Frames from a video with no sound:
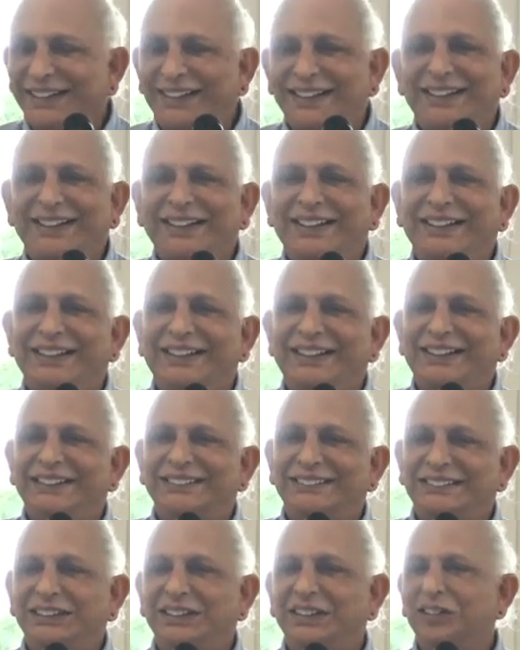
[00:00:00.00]

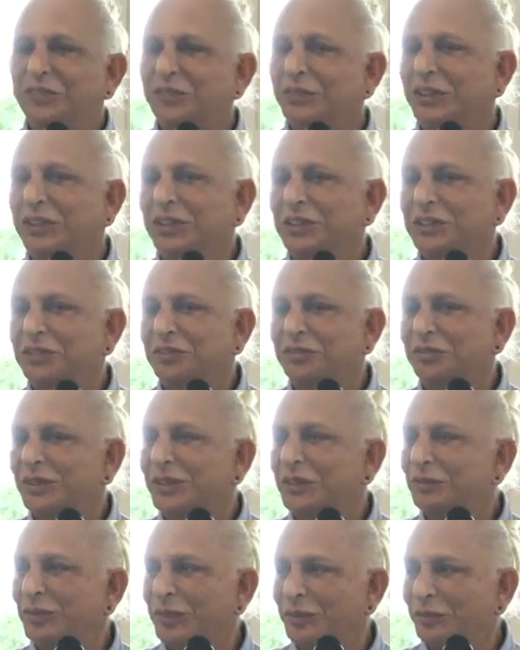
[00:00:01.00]
It's not because of
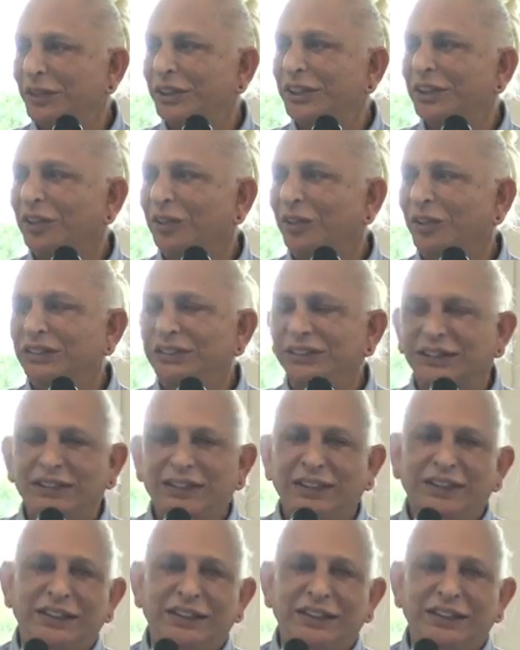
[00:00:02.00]
my memory loss.